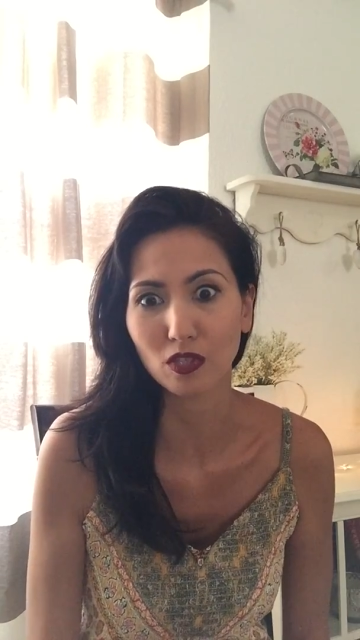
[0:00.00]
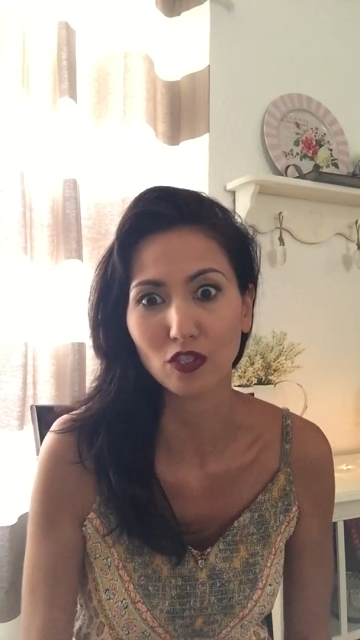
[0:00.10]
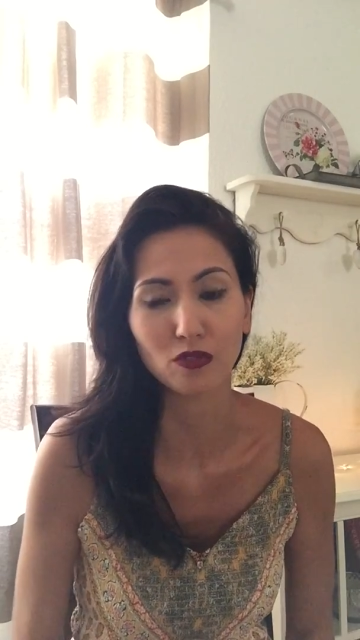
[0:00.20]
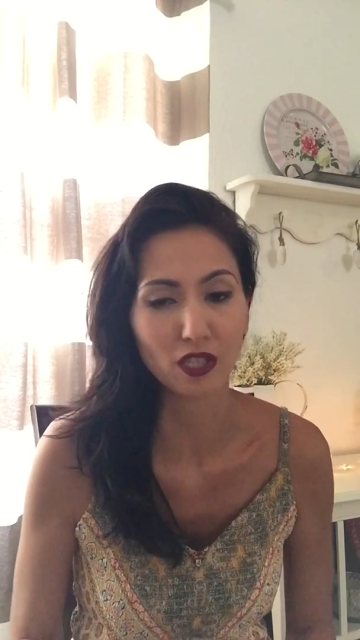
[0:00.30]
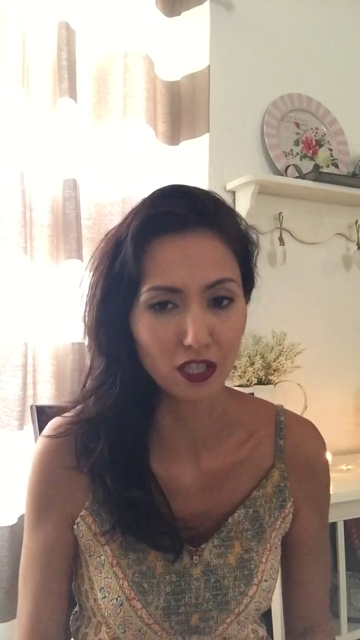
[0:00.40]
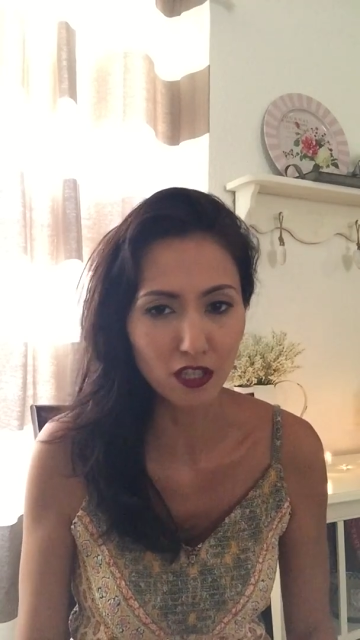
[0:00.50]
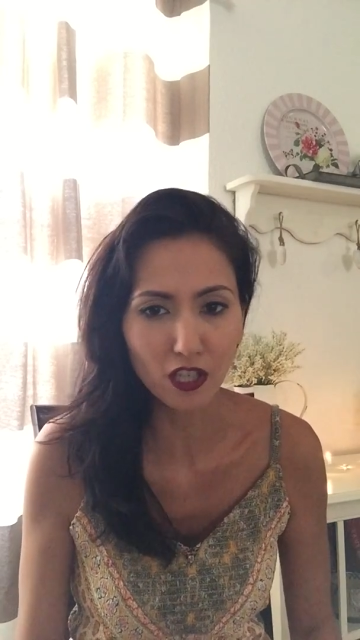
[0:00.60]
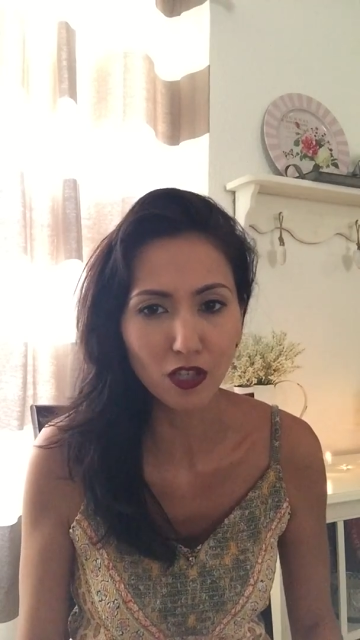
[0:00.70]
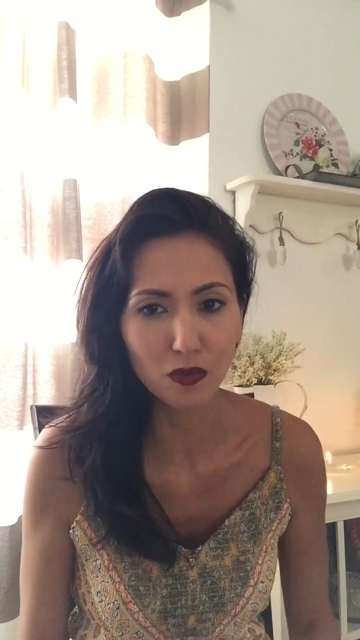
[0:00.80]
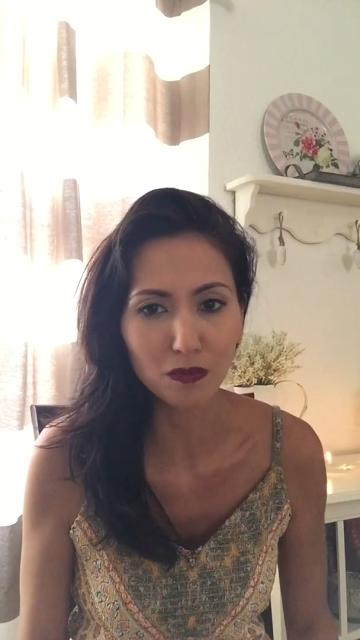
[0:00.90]
that you're not
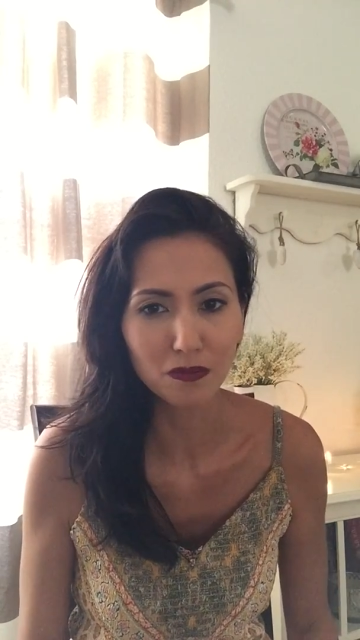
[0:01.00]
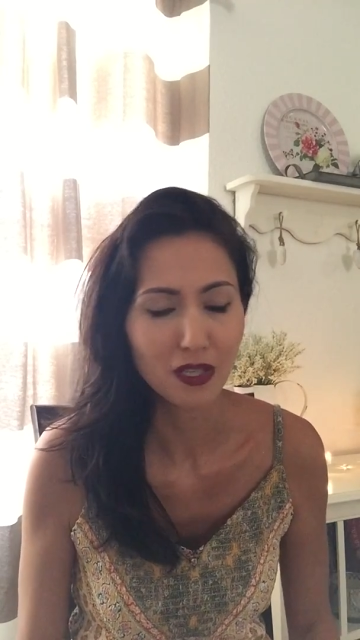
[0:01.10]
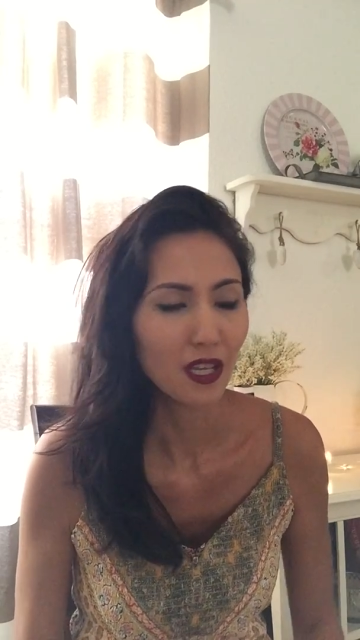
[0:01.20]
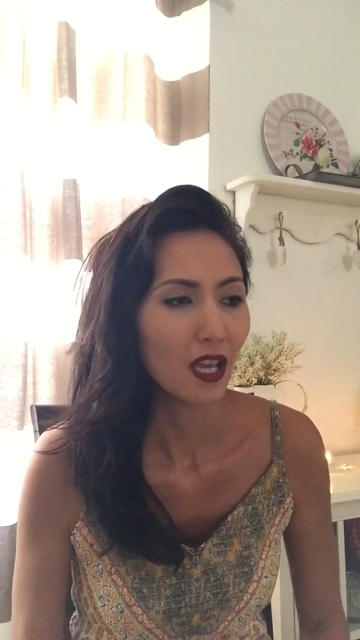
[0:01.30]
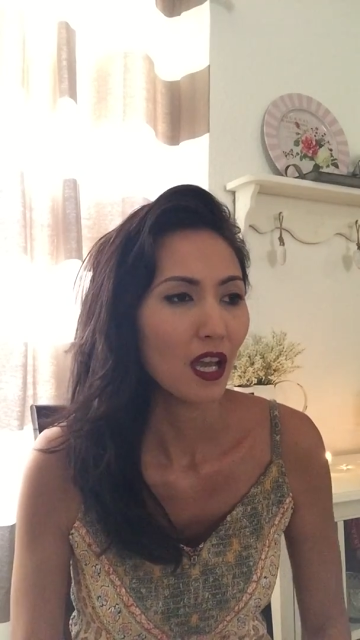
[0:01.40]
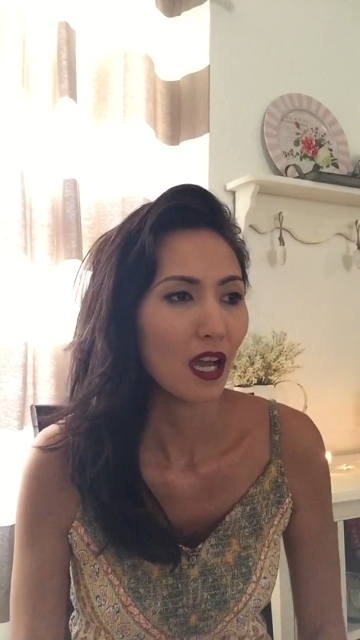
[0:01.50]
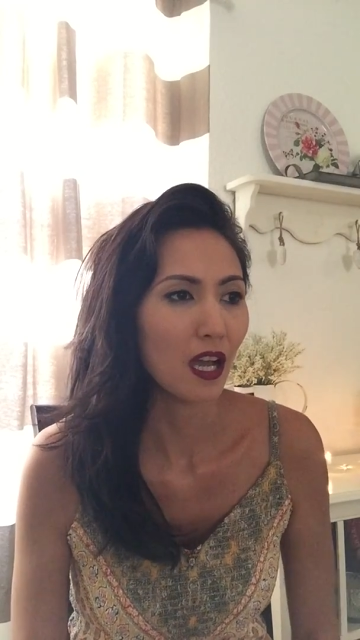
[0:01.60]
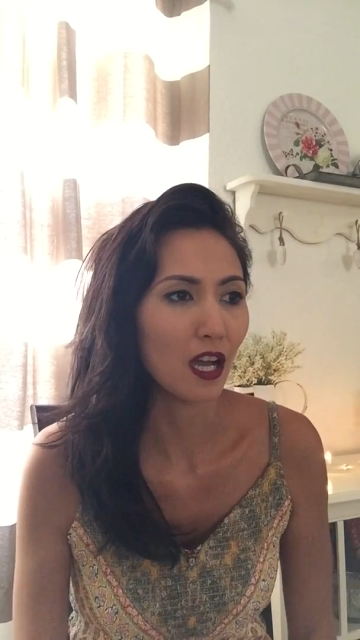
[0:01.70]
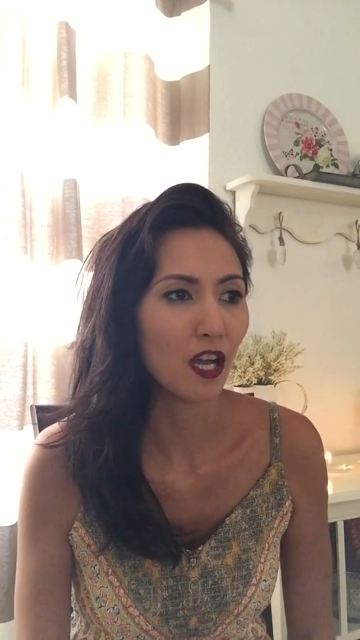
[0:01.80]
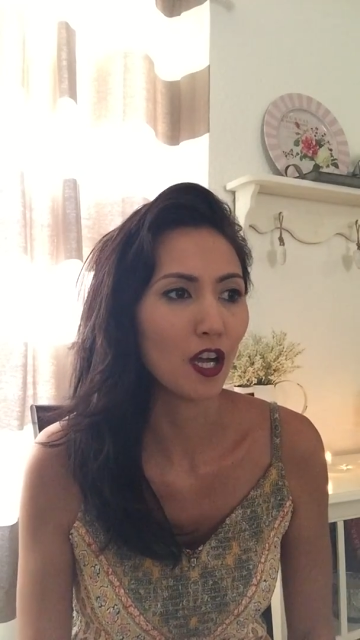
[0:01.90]
alone.
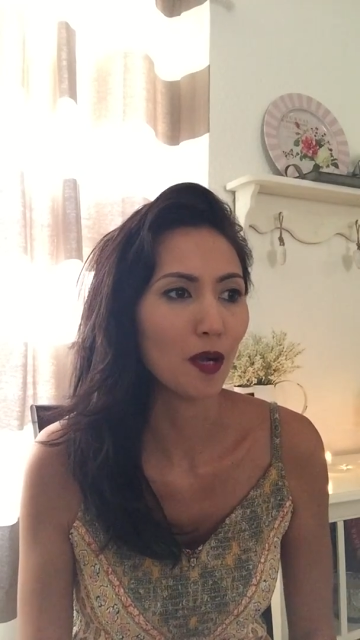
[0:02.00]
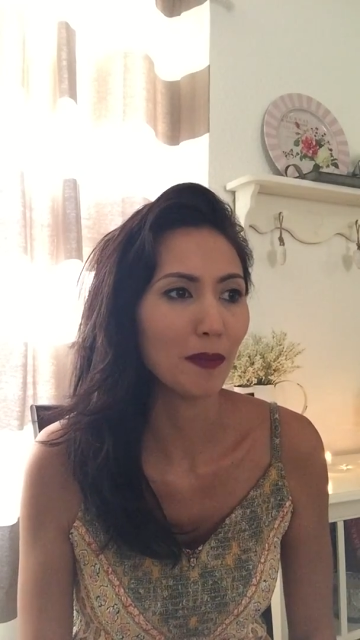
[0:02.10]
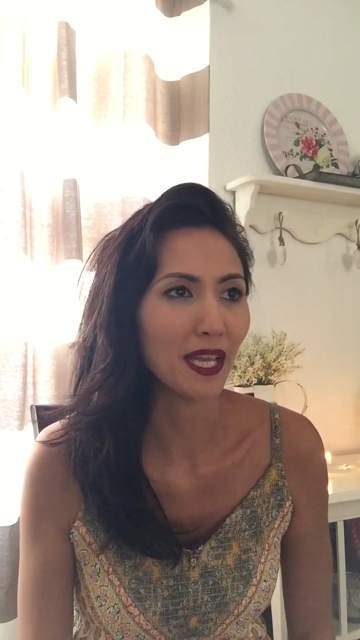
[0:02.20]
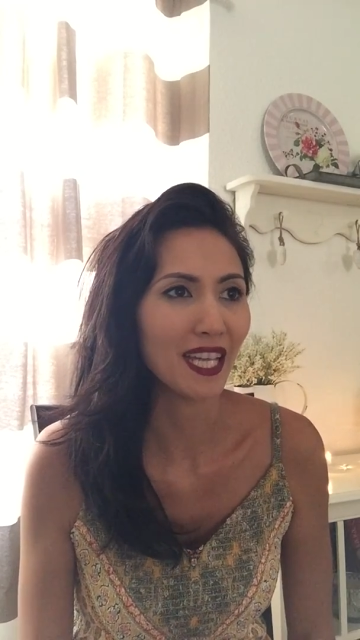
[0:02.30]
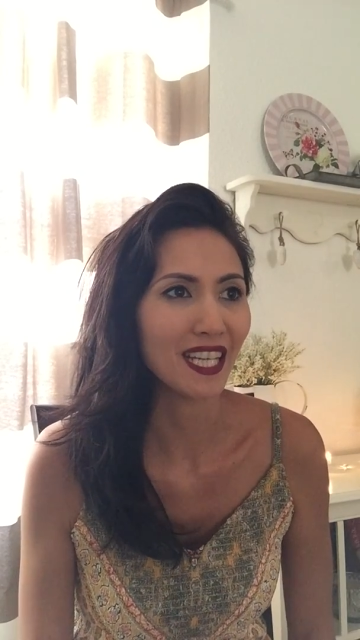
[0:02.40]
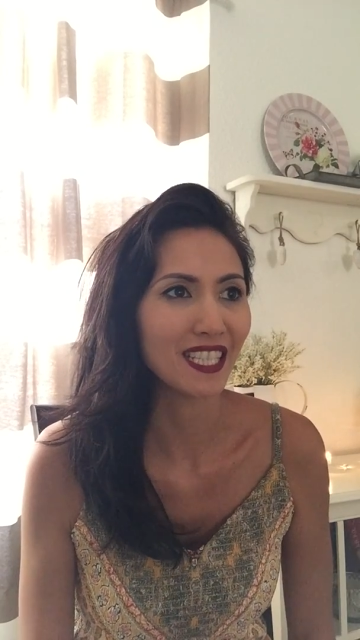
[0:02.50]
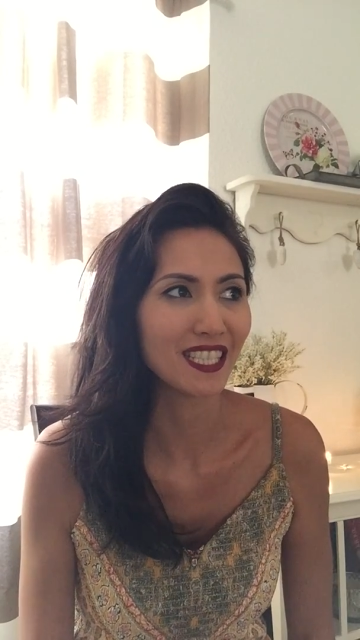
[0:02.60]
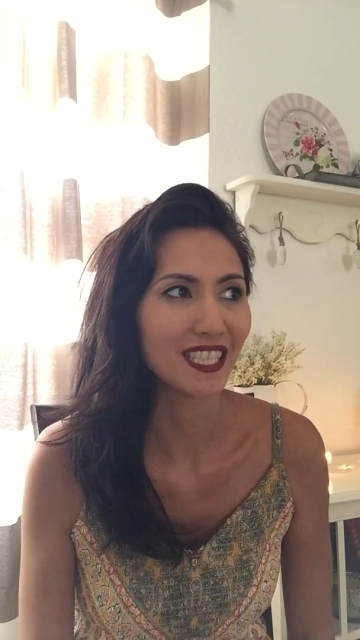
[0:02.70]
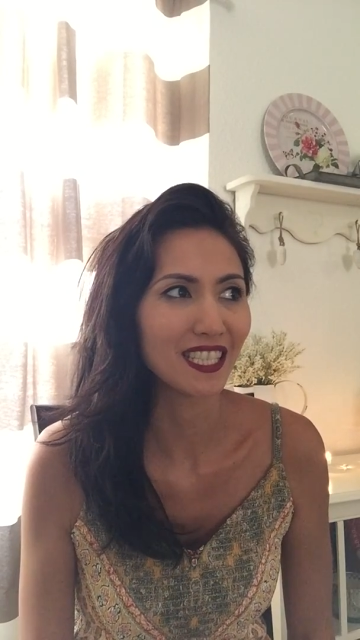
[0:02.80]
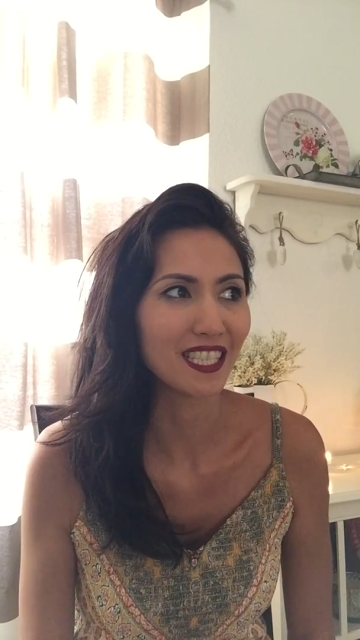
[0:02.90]

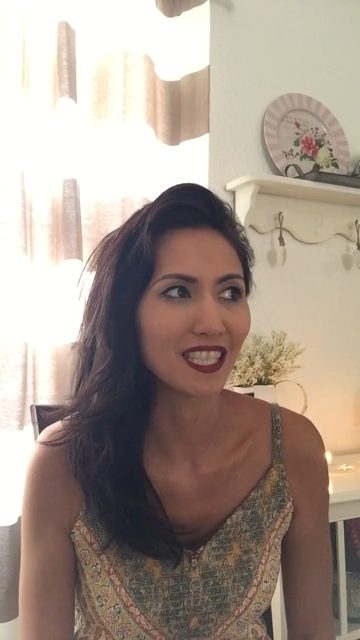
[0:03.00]
And